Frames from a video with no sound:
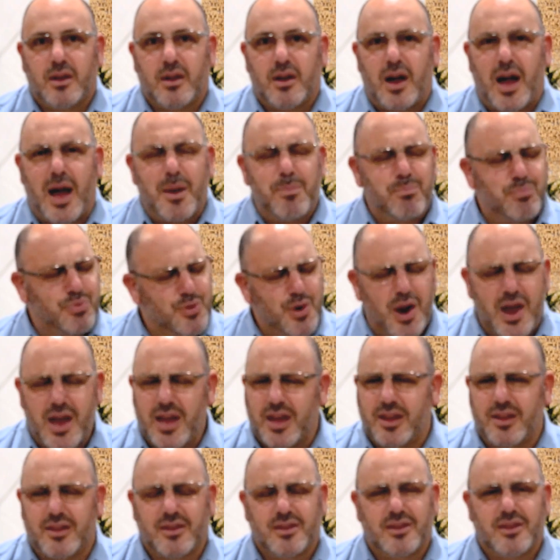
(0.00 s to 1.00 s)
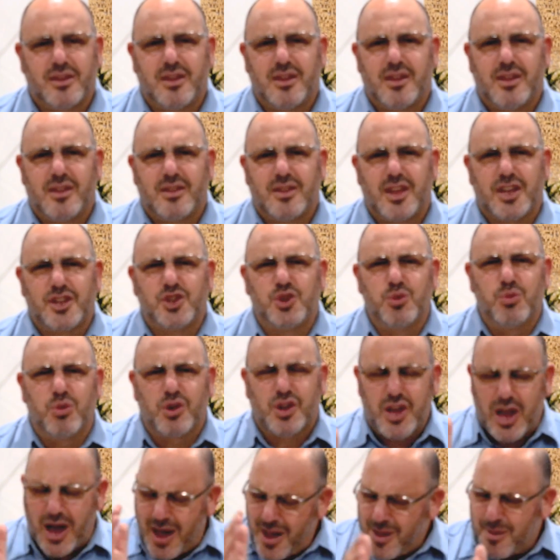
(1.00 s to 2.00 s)
I pray that you will
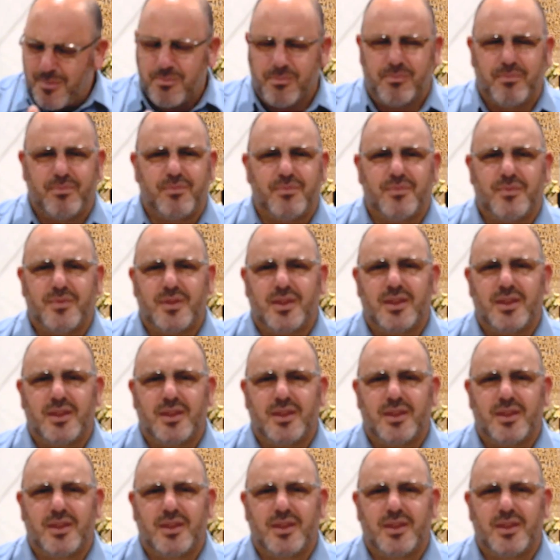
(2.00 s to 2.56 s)
come